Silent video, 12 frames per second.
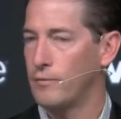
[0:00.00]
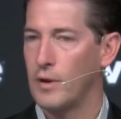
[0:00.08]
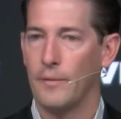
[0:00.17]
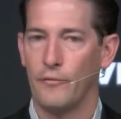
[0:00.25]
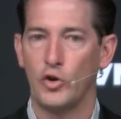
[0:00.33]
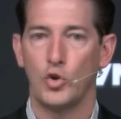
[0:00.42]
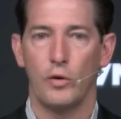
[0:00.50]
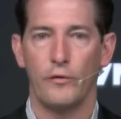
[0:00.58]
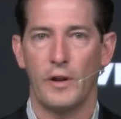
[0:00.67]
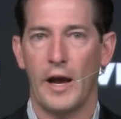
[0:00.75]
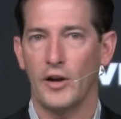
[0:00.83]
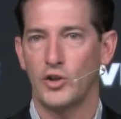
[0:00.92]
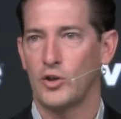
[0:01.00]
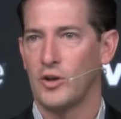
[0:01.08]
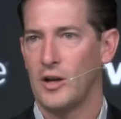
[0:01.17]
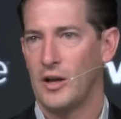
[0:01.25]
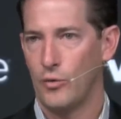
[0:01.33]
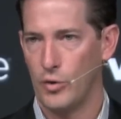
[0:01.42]
um, Virtual Flash,
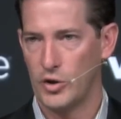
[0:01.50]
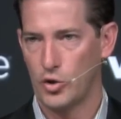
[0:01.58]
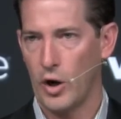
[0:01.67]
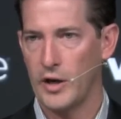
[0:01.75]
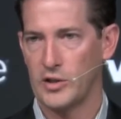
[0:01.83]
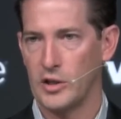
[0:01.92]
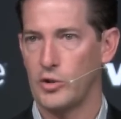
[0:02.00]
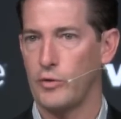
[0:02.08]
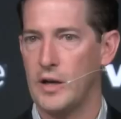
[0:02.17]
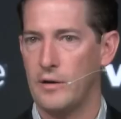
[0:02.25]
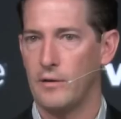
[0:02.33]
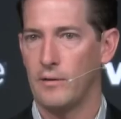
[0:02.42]
which tries to treat